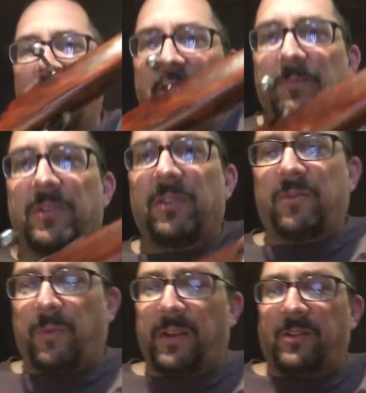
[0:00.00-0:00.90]
Simpson
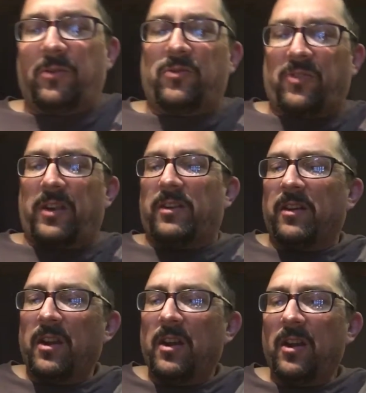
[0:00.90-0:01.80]
22 trainer.
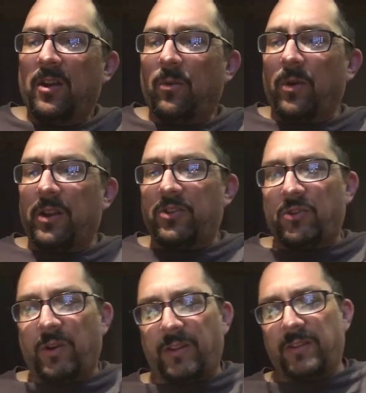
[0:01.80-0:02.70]
What a
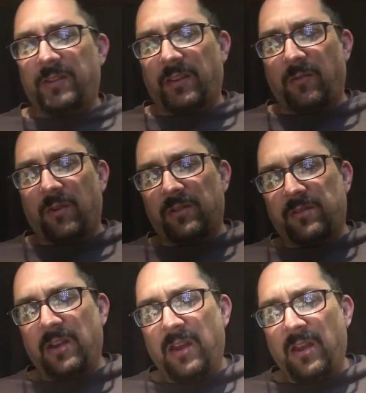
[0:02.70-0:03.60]
joy this thing
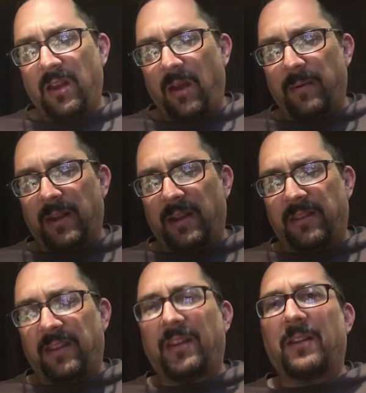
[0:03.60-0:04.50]
was. I mean, I didn't
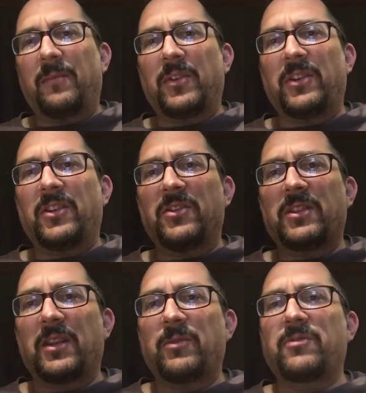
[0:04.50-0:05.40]
think in a million years
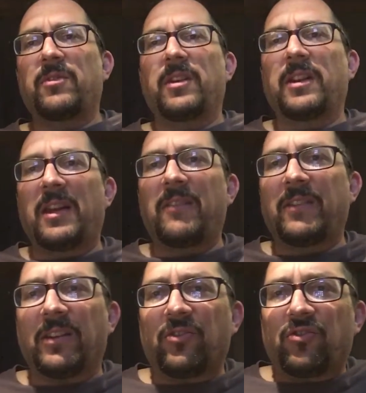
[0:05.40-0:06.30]
that it was really going to have
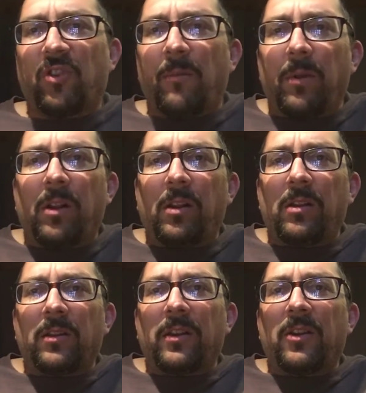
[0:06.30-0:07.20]
any trouble,
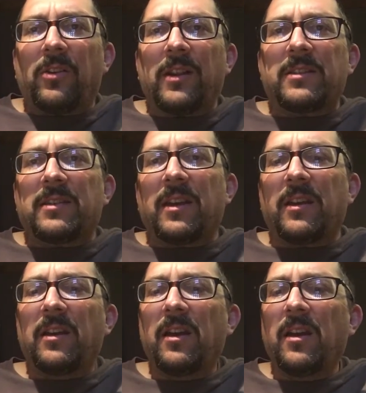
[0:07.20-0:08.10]
let's
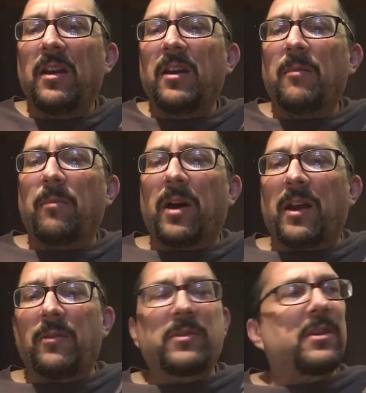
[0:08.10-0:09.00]
say. But
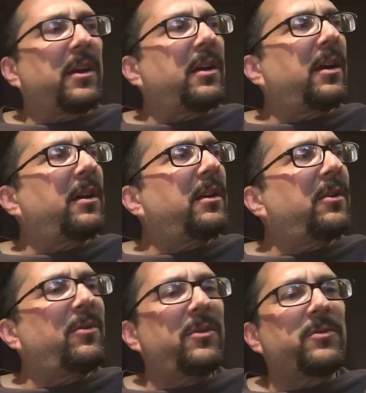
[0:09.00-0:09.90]
I was like,
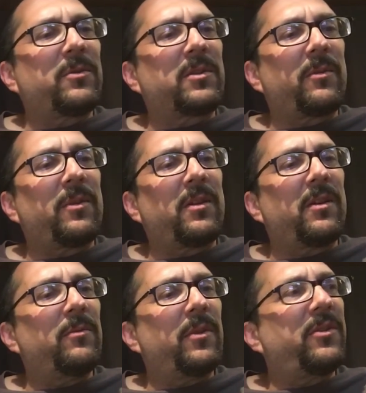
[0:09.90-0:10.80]
who knows what's going
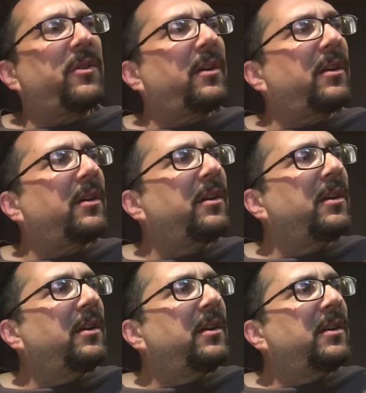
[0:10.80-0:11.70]
on with
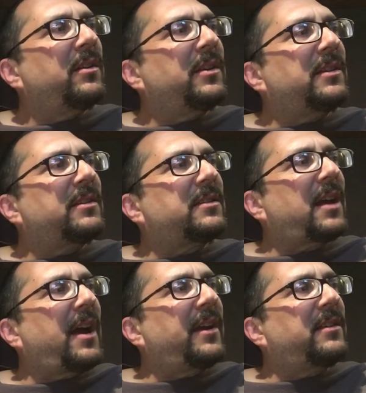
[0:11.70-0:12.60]
these
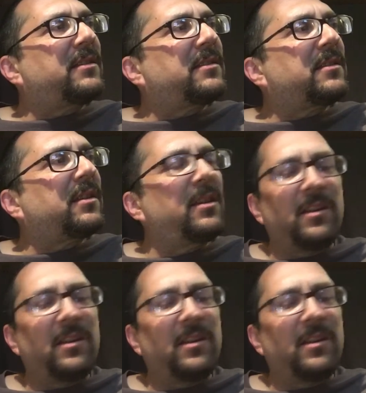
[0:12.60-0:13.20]
sights.